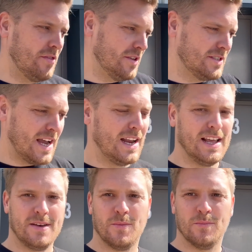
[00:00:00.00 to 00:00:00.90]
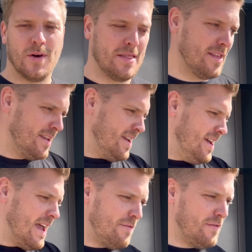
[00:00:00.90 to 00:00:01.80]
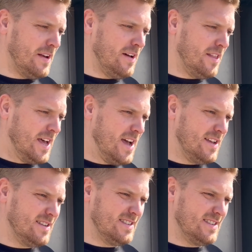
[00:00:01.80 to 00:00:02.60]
the sailing, with everything like that,